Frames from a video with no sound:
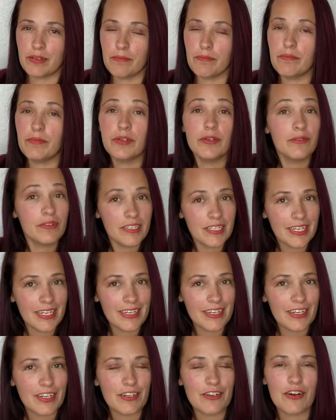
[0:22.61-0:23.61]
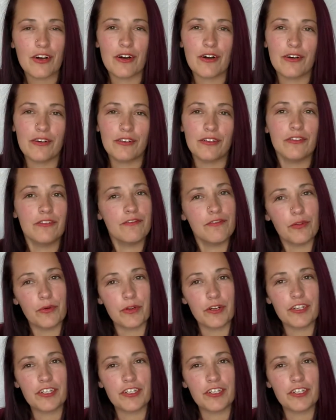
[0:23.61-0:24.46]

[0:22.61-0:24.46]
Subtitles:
boutique called the Floor